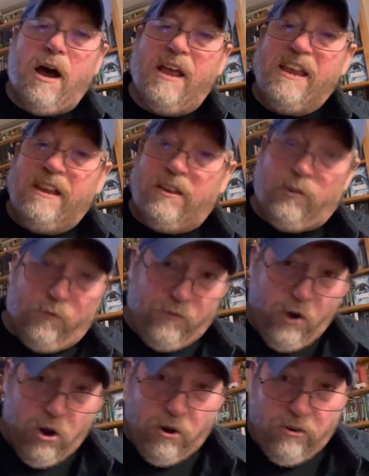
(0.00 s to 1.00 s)
His
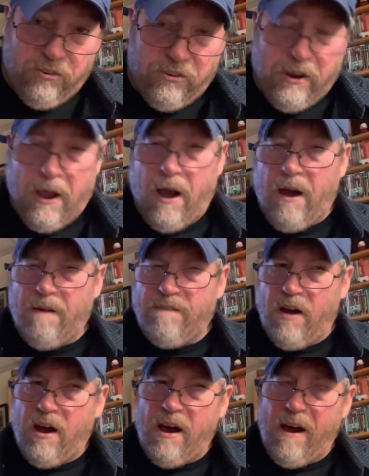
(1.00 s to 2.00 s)
first of
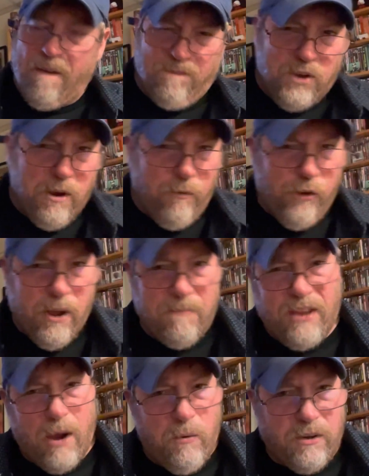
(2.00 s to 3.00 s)
a few films
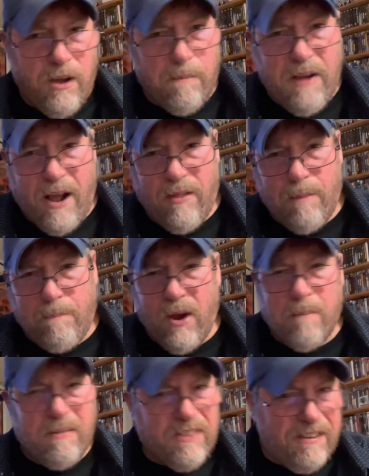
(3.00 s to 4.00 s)
that would come down the
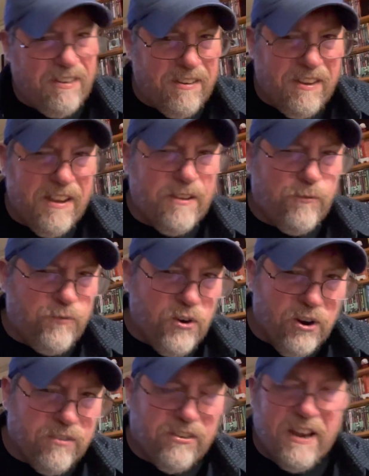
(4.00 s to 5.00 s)
pipe, but this is his
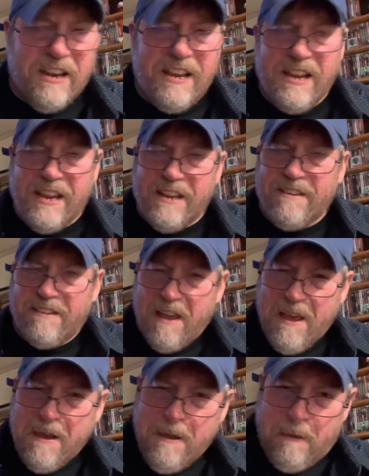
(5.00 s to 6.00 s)
first, and it is
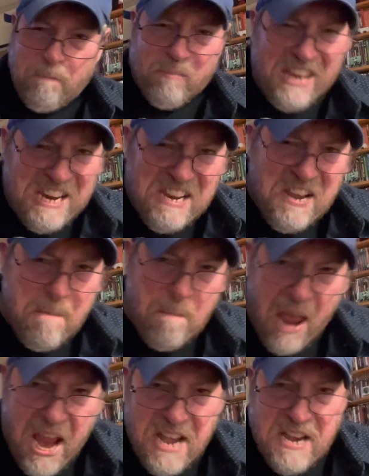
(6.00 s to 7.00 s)

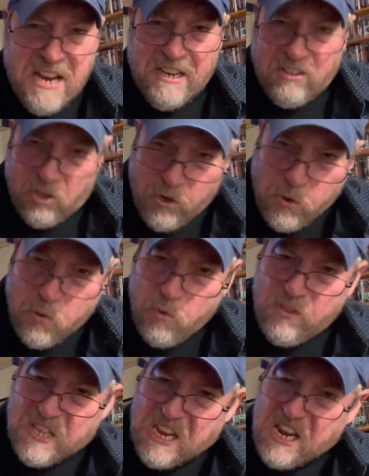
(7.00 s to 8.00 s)
independent to
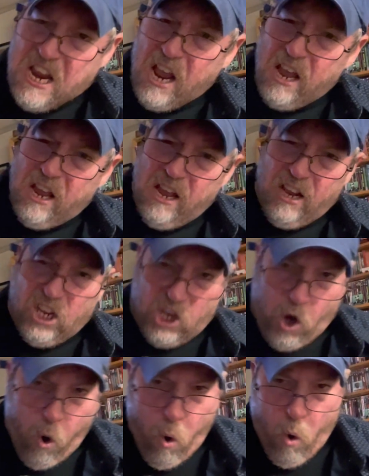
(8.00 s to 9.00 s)
the
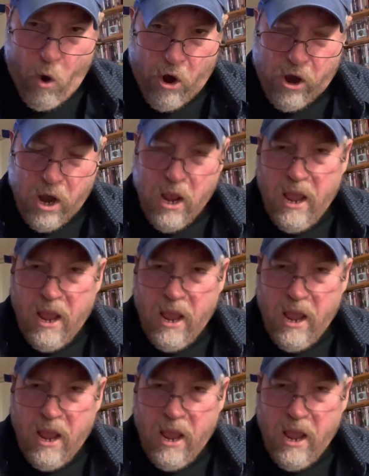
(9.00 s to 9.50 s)
core.